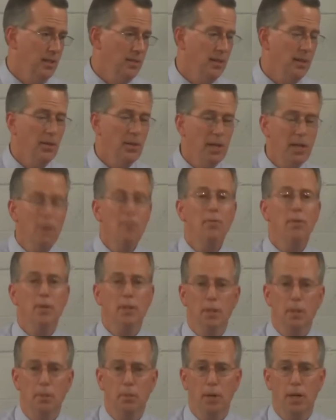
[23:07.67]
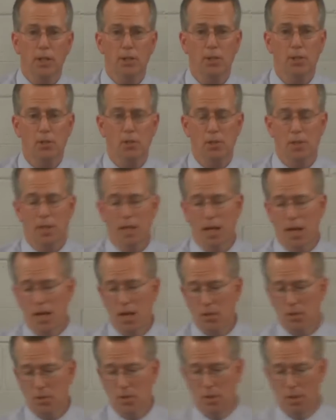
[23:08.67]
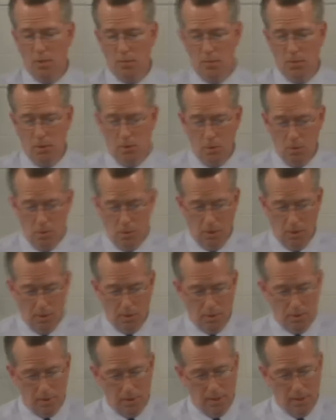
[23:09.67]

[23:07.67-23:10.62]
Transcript: that are infinitely precious in the eyes of the Lord,